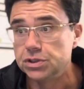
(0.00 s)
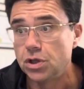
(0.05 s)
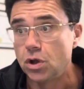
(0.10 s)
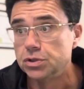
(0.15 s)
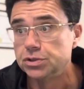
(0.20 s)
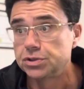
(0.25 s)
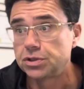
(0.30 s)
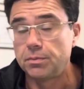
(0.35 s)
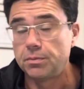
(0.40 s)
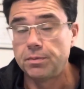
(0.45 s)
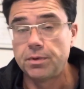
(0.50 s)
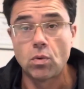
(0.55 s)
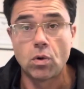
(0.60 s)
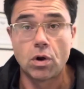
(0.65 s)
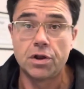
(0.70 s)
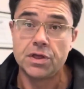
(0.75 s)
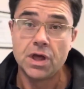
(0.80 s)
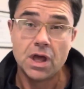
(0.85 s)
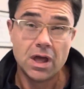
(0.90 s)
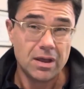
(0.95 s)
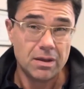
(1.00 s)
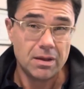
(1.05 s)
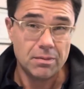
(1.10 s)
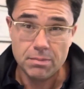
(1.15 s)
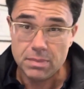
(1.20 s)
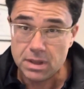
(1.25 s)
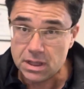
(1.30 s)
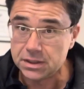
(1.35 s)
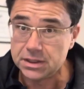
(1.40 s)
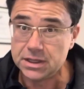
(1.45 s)
Those could be worth
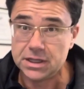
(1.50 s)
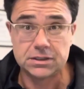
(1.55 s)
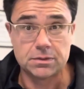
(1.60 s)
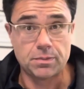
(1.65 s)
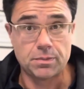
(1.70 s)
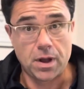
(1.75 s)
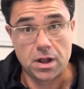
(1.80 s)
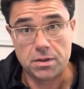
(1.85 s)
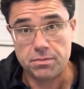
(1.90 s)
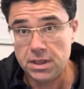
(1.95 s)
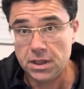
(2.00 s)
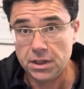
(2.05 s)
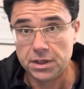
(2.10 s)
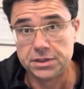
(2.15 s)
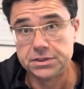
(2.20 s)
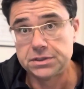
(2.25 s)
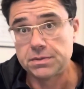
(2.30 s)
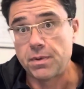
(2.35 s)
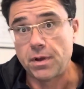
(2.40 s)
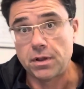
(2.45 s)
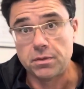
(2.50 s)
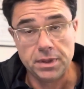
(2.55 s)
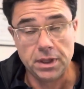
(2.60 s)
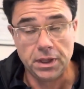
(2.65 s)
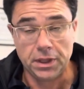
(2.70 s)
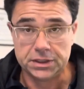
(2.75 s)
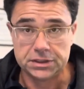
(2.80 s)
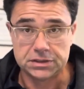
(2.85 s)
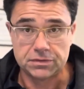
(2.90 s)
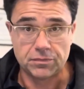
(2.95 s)
millions upon millions upon
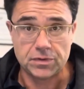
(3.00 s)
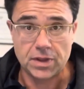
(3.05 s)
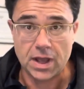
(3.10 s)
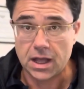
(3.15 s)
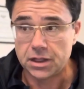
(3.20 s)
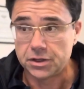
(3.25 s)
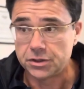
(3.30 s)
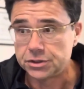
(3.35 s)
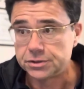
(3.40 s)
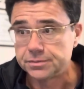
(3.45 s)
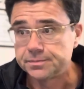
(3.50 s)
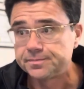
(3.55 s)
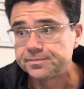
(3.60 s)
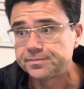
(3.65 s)
millions of dollars.